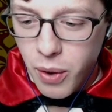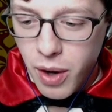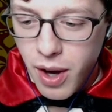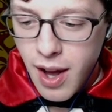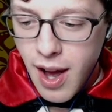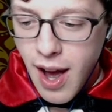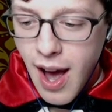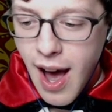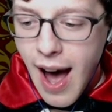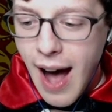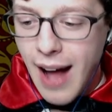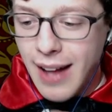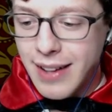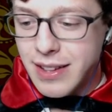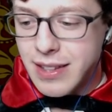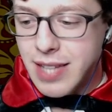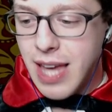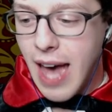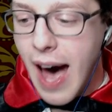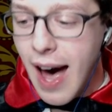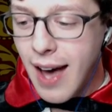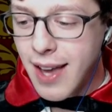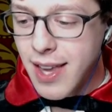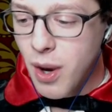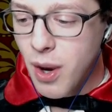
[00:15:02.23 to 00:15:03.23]
I'll
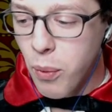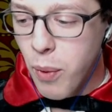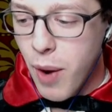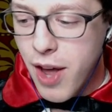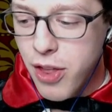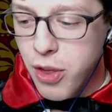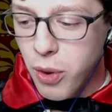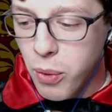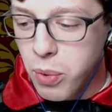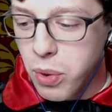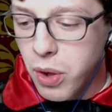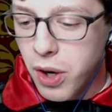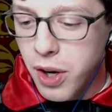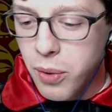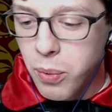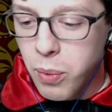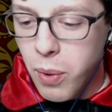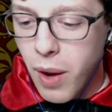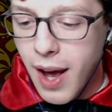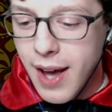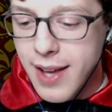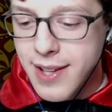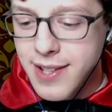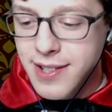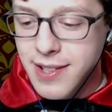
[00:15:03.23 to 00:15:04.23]
tell you where the wood
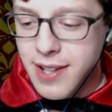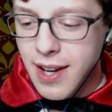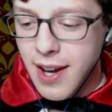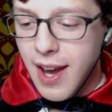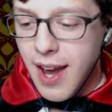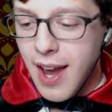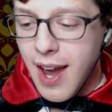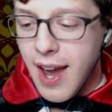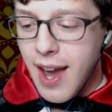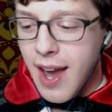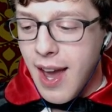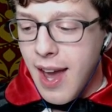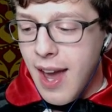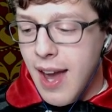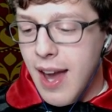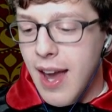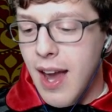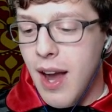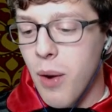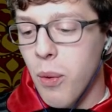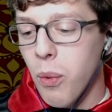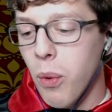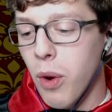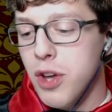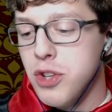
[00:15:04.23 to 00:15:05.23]
was. It
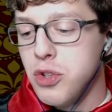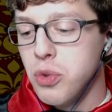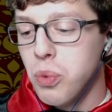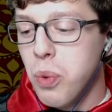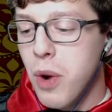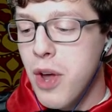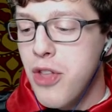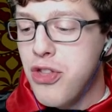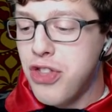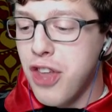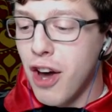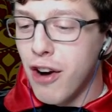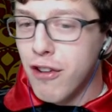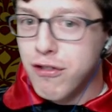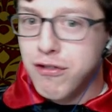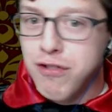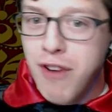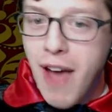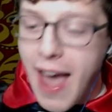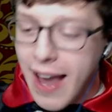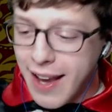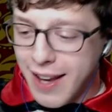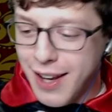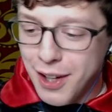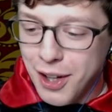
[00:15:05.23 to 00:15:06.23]
was with the
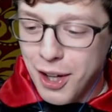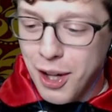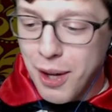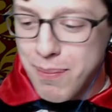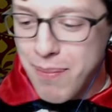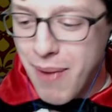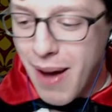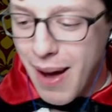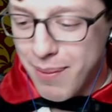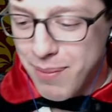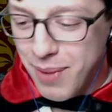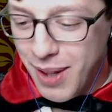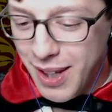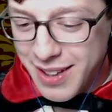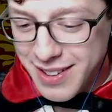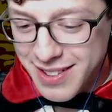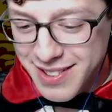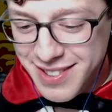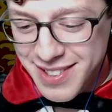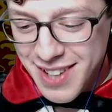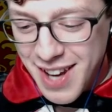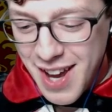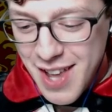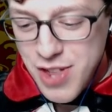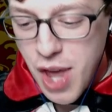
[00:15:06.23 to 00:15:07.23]
regular mummies.
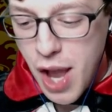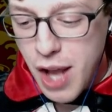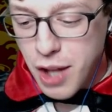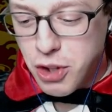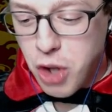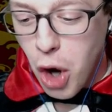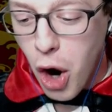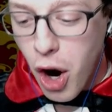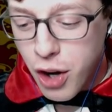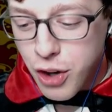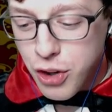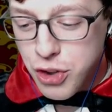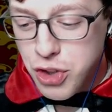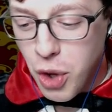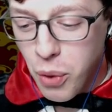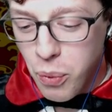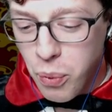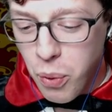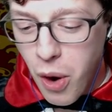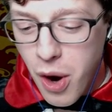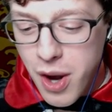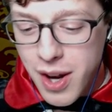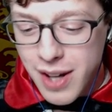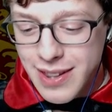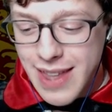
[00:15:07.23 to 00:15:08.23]
They took the
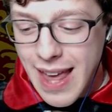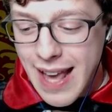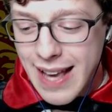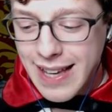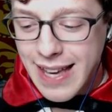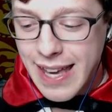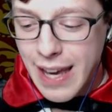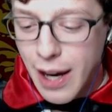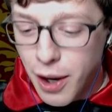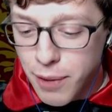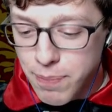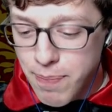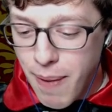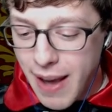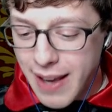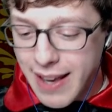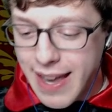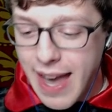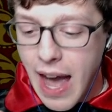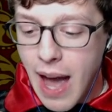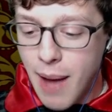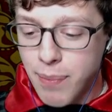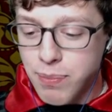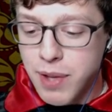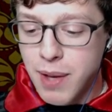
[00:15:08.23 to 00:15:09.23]
wood and they killed my
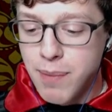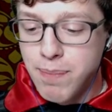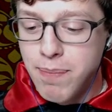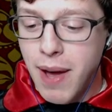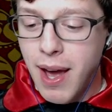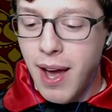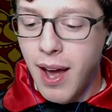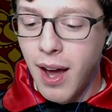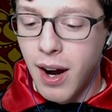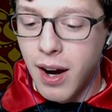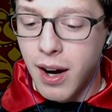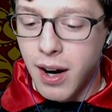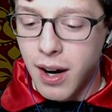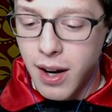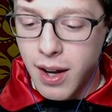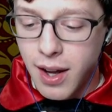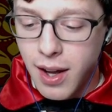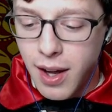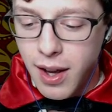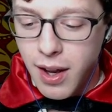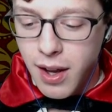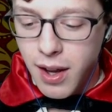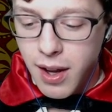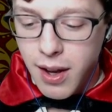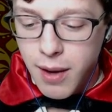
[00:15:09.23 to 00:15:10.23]
Captain Bear.
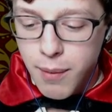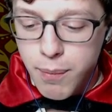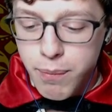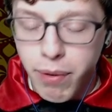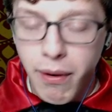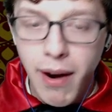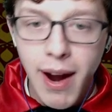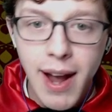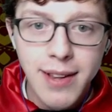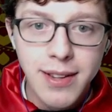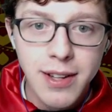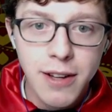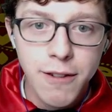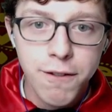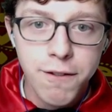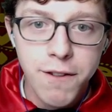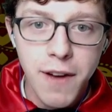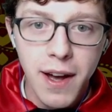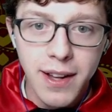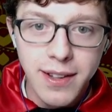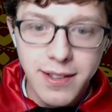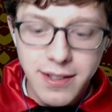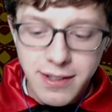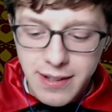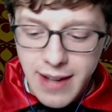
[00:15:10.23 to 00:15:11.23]
Brandon
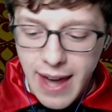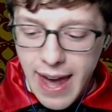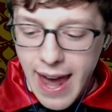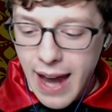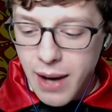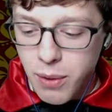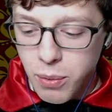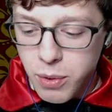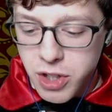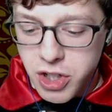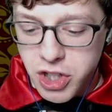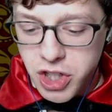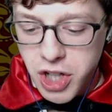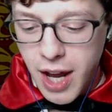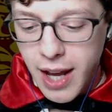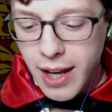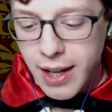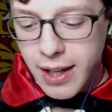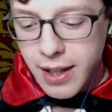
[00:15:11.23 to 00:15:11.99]
felt sad with Jake.